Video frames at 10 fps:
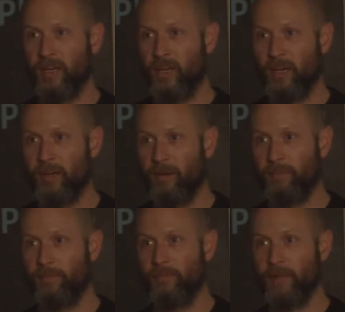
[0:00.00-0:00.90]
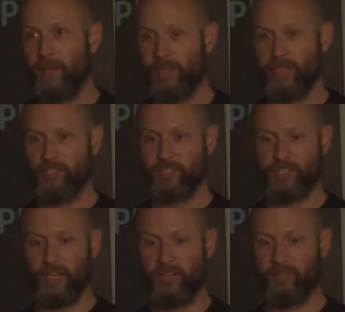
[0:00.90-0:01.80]
Um, I think it's just
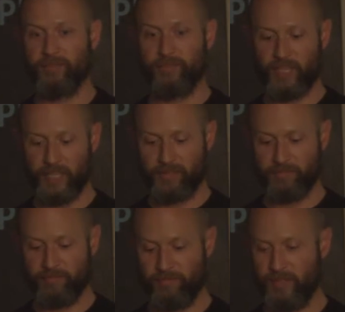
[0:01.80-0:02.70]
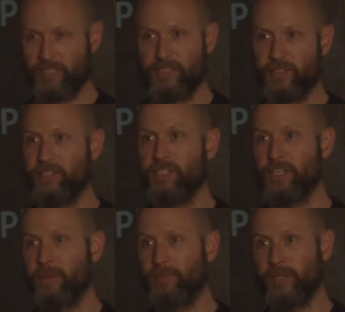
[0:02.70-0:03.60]
kind of like it's it's the
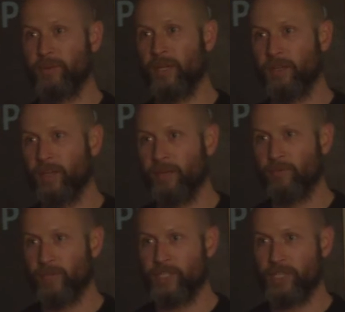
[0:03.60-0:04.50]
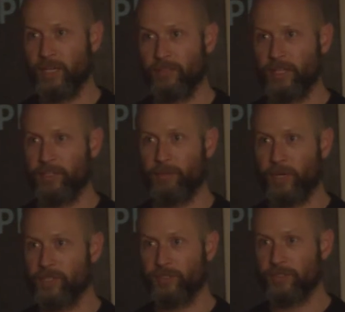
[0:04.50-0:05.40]
same thing when I like reaching out to like the
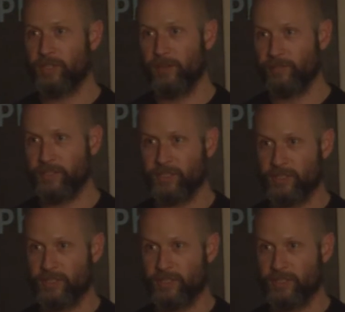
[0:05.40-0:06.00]
marshal's office.